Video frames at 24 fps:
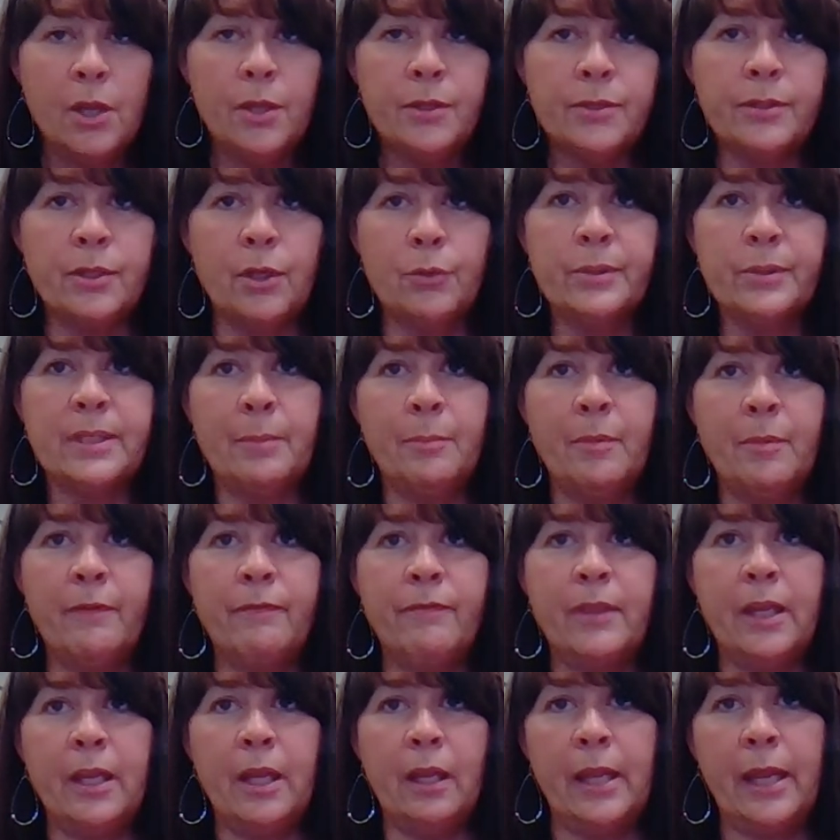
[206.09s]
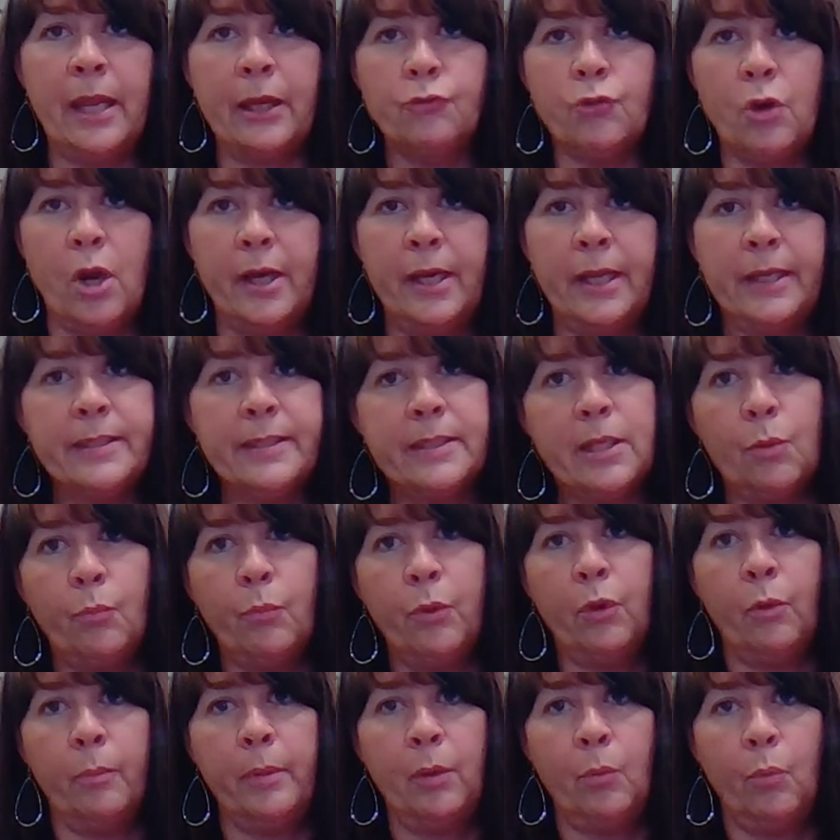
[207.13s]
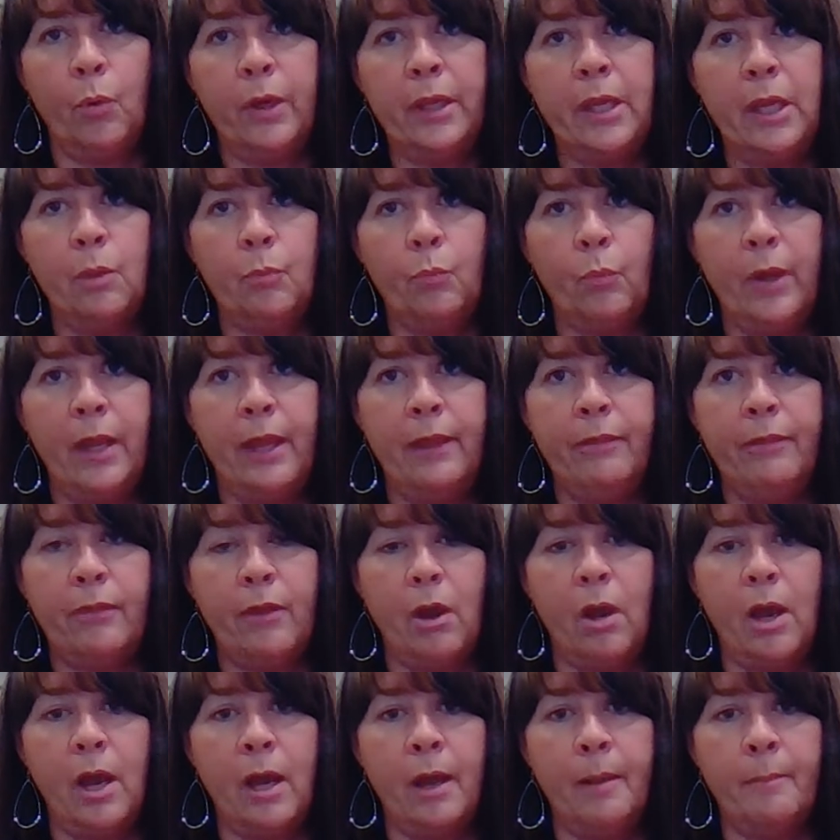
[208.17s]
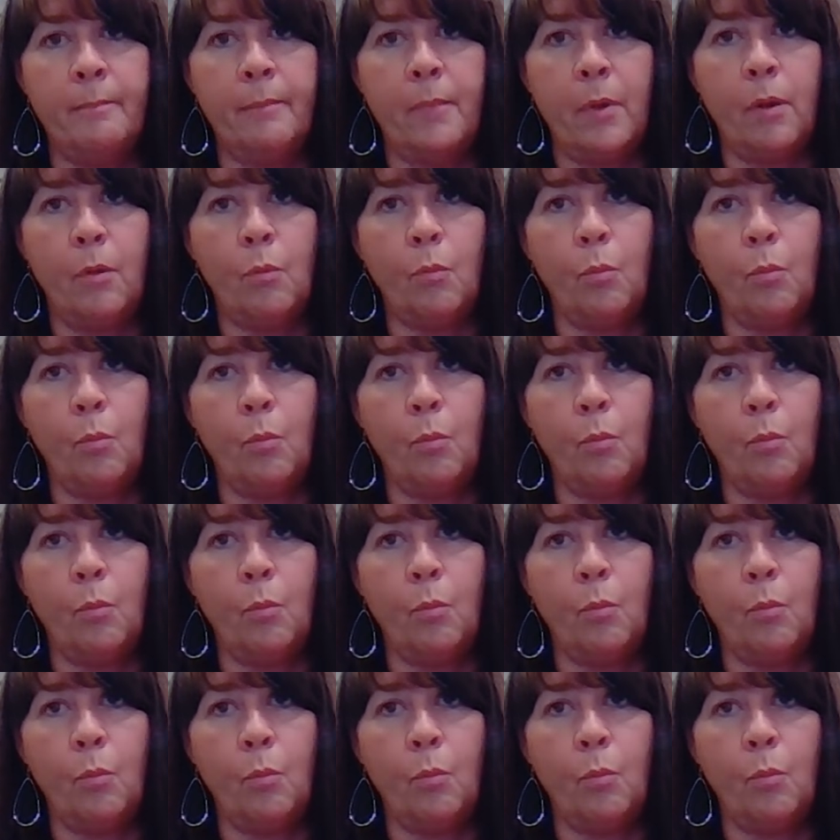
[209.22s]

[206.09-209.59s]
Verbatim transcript: So some of the electronics that we'll be working with um,